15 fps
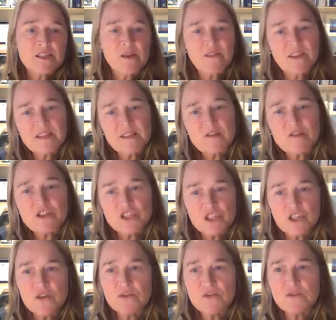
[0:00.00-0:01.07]
So I think there are
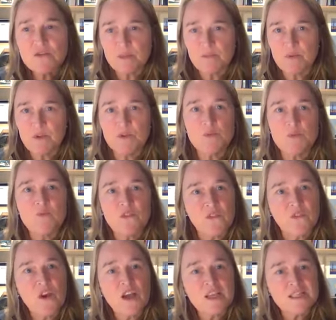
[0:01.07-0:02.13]
two taboos.
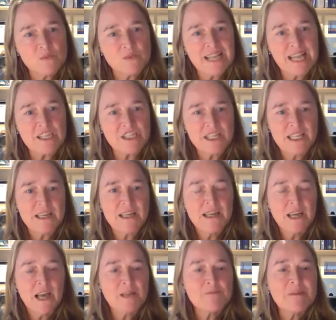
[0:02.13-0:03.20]
The first was actually
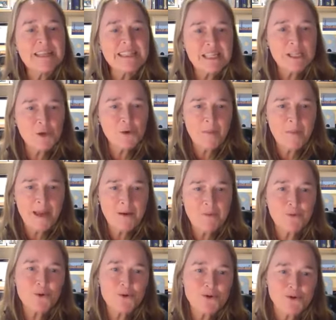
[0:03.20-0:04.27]
admitting you were
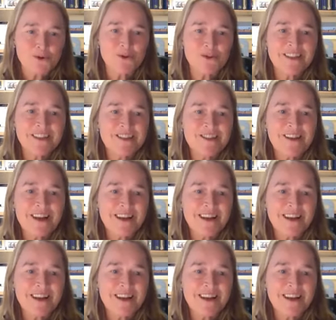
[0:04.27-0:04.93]
menopausal,